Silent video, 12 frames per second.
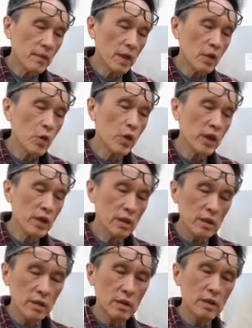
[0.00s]
quid
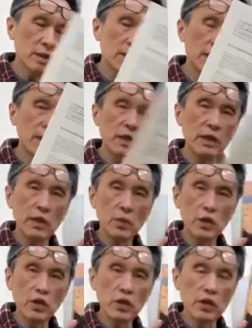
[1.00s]
in the
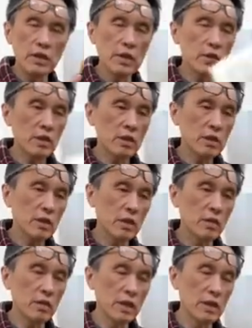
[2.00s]
Wing Chun Inception,
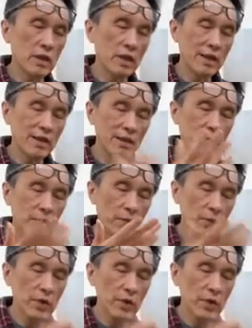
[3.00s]
now the 1850